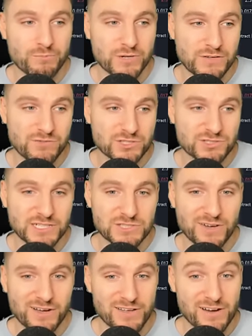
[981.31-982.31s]
previous range
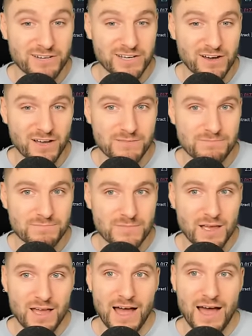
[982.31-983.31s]
value area high.
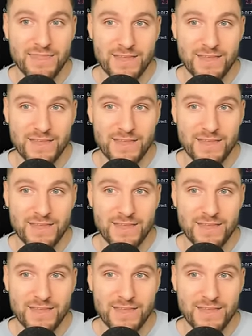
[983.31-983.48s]
And